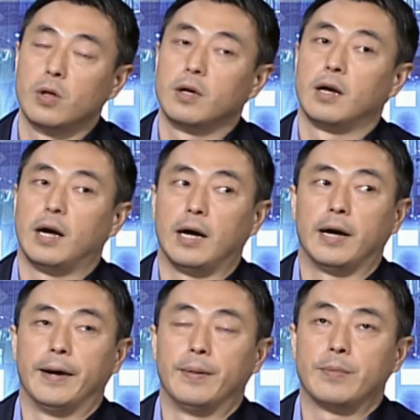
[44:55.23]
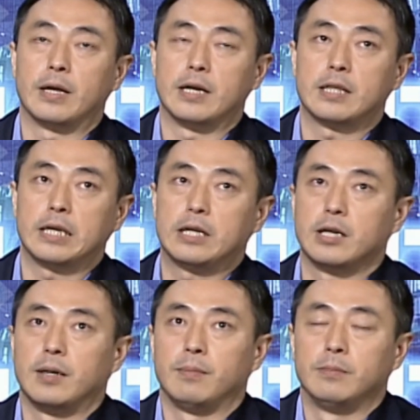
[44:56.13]
Okay. Um, and I think
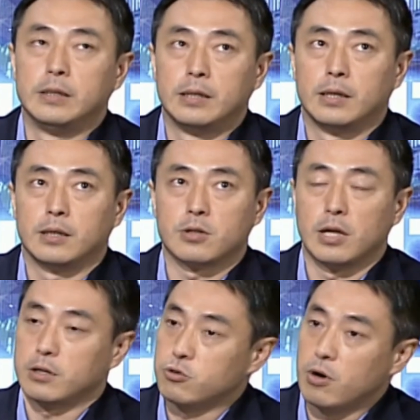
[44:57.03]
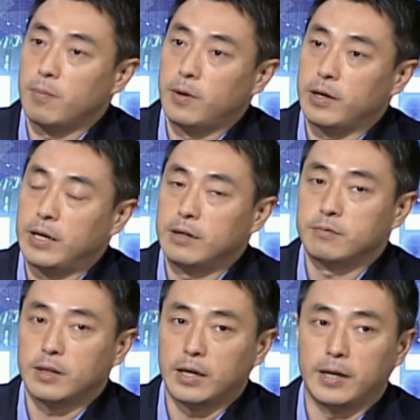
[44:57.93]
um, there's a lot of drama in
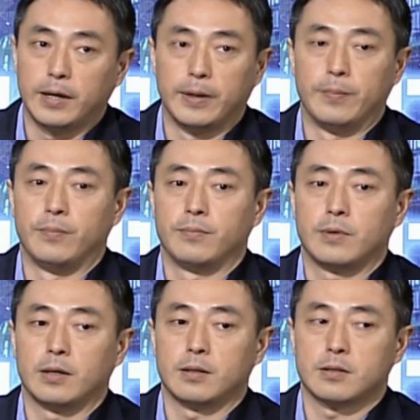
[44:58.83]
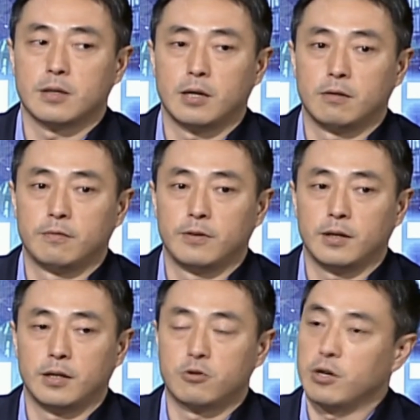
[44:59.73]
it, um, and there's a lot of
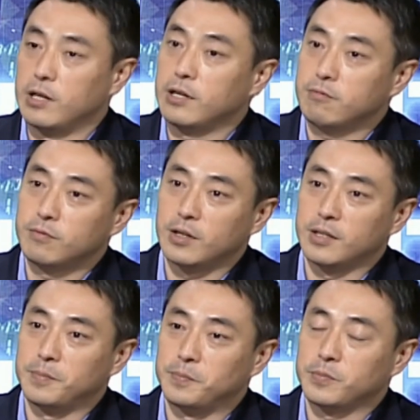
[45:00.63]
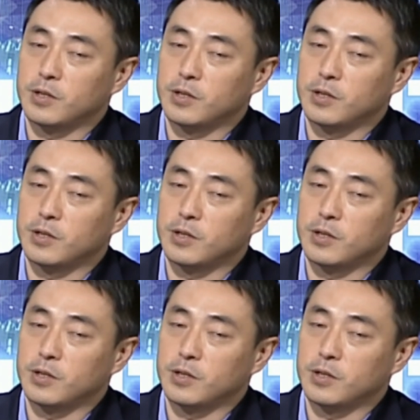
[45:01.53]
uh, adrenaline, um, okay.